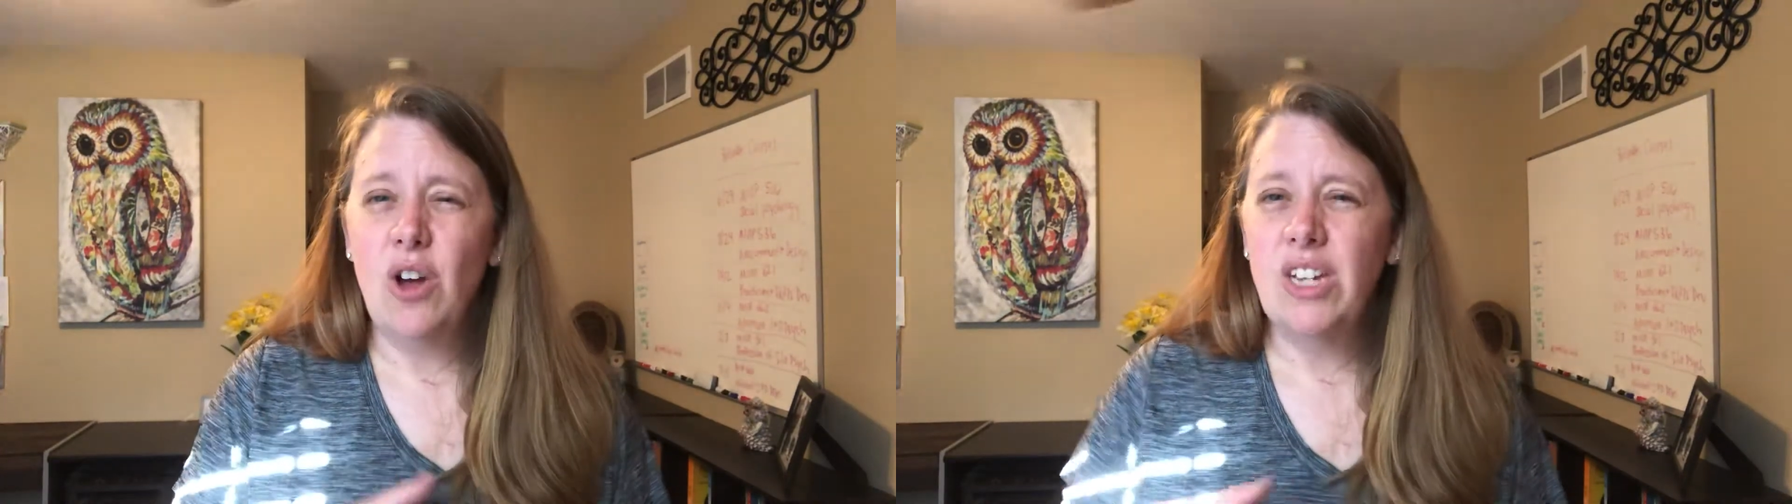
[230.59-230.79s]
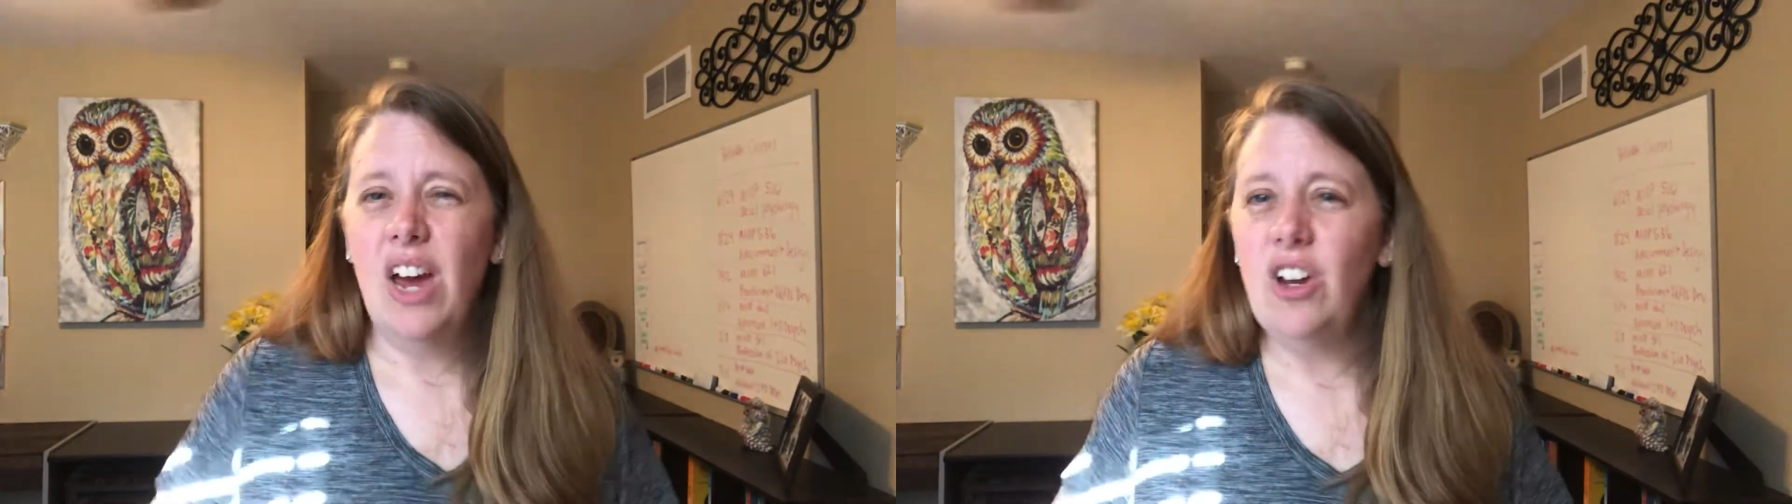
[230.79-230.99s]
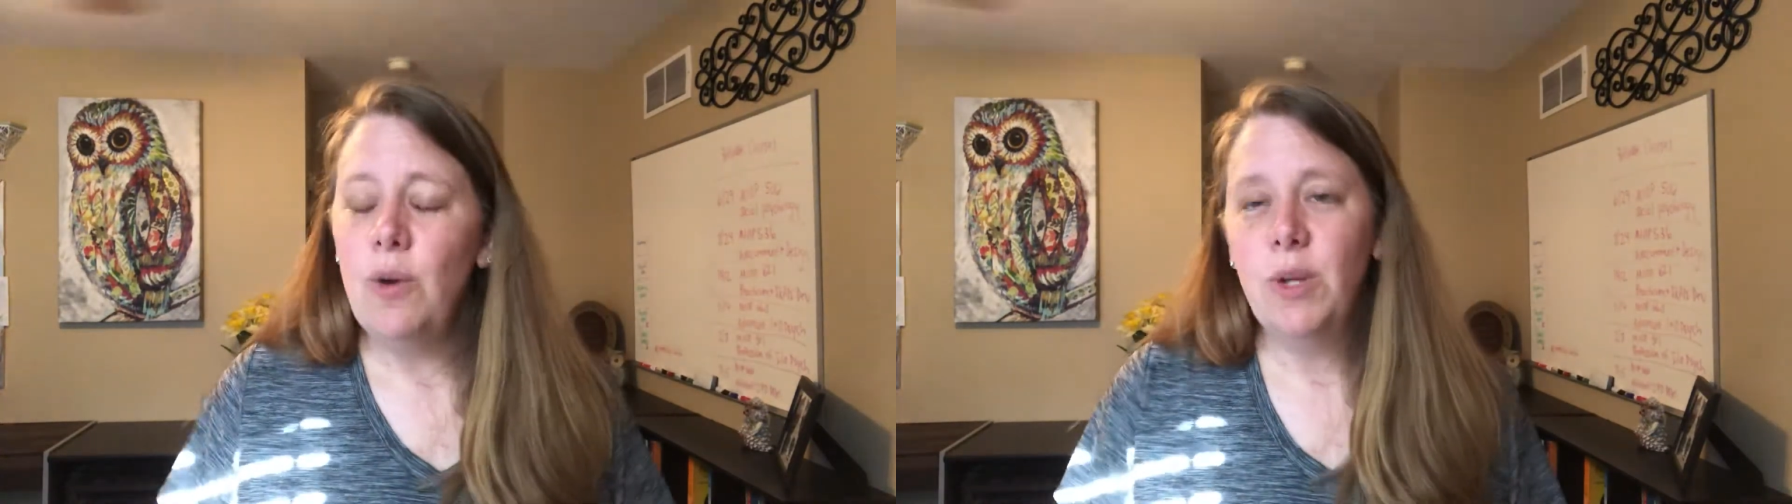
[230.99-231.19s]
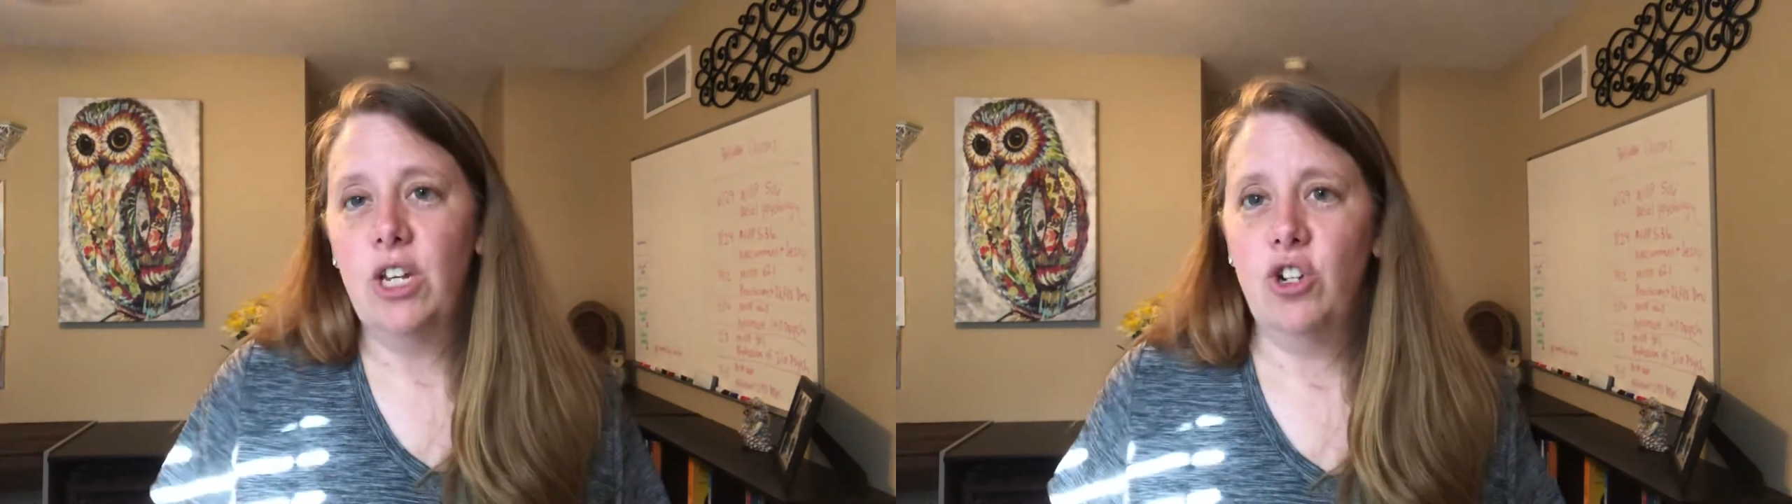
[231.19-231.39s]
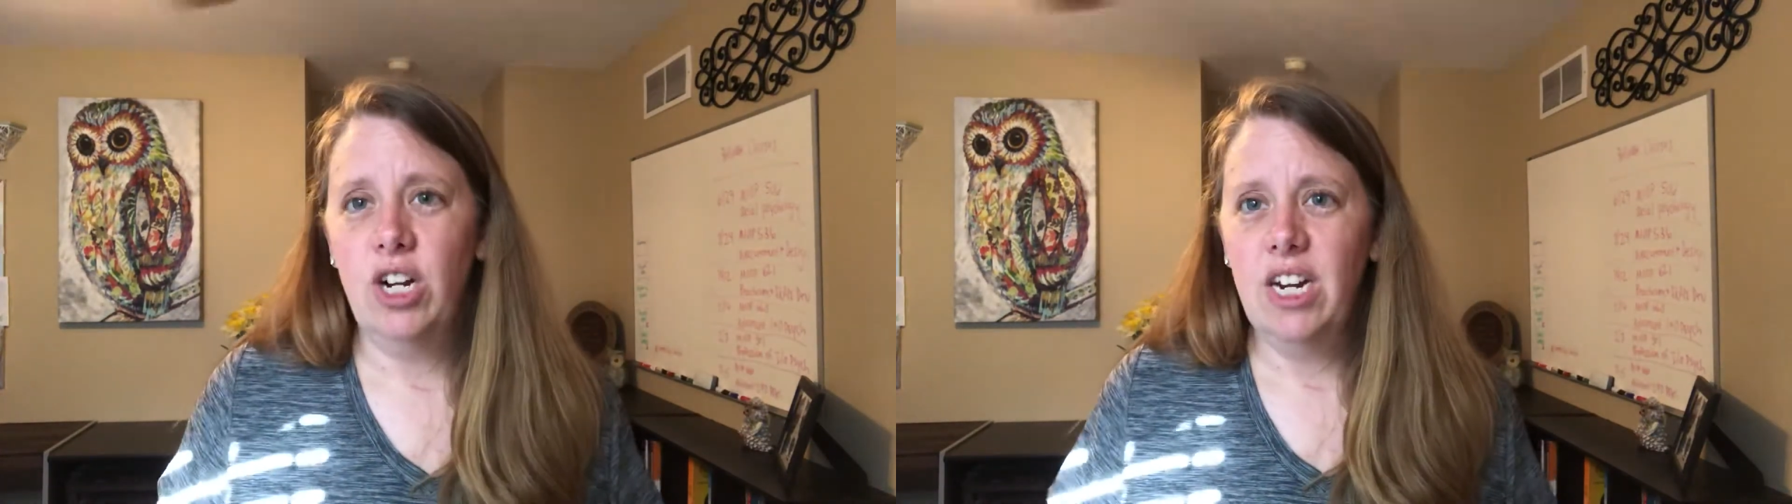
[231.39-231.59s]
I'll tell you what the
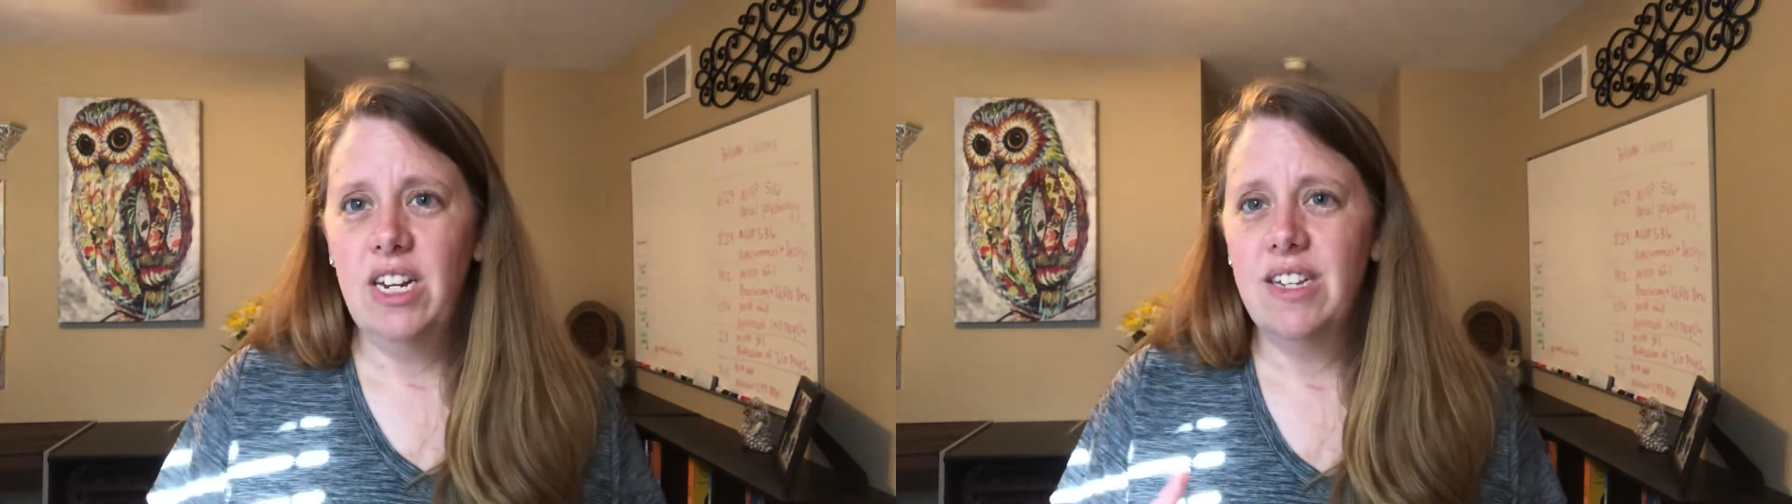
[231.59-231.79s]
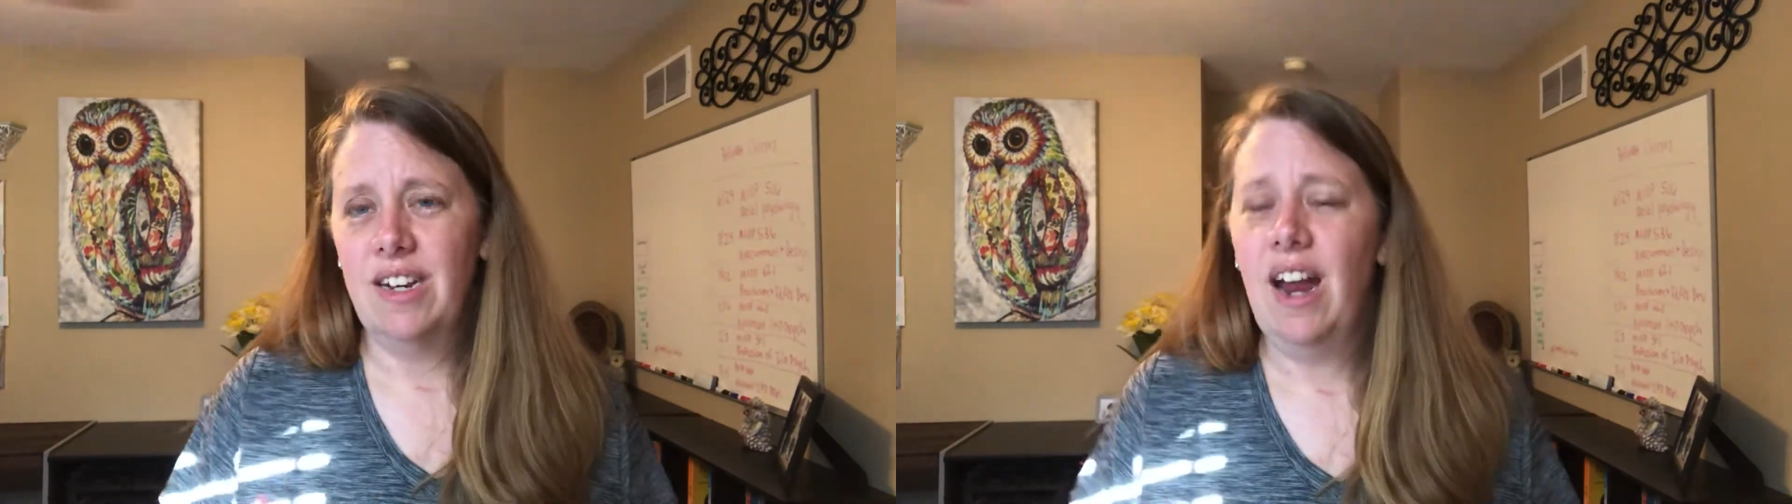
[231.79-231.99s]
trick is and